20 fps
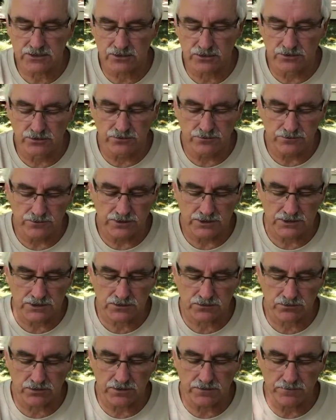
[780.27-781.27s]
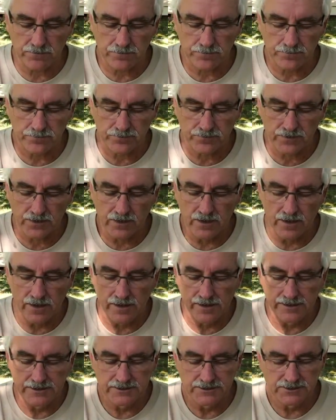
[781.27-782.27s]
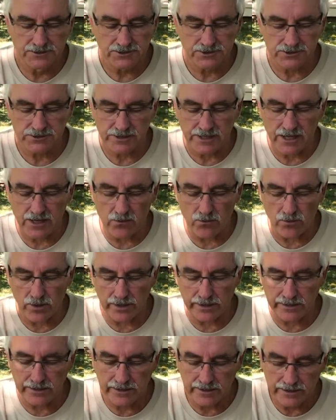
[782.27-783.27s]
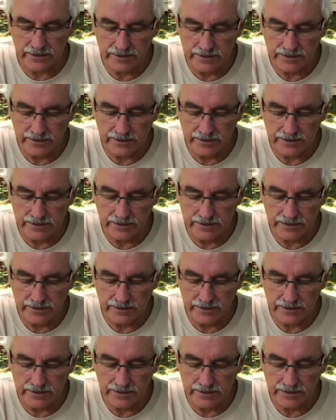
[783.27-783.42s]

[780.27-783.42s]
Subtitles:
three. So that one,